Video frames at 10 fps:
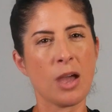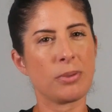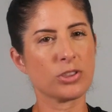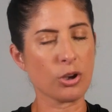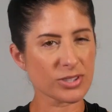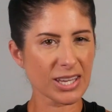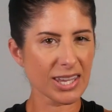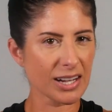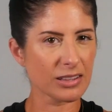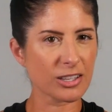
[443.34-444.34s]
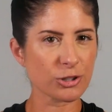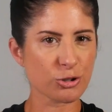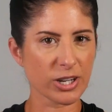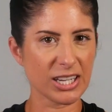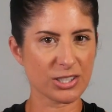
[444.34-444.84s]
but those can get a little
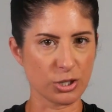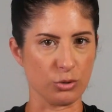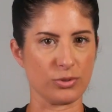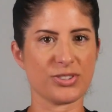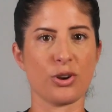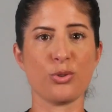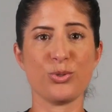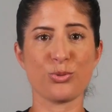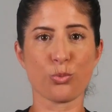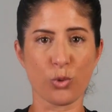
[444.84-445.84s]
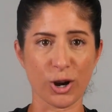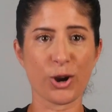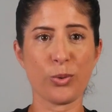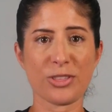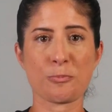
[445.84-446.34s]
tricky too, so
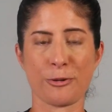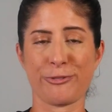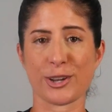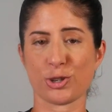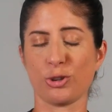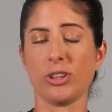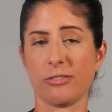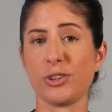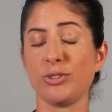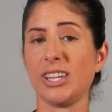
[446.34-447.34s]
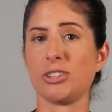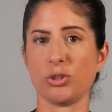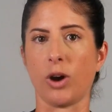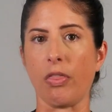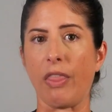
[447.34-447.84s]
work with a professional if you need
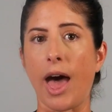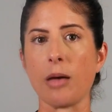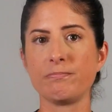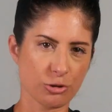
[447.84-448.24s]
to on that.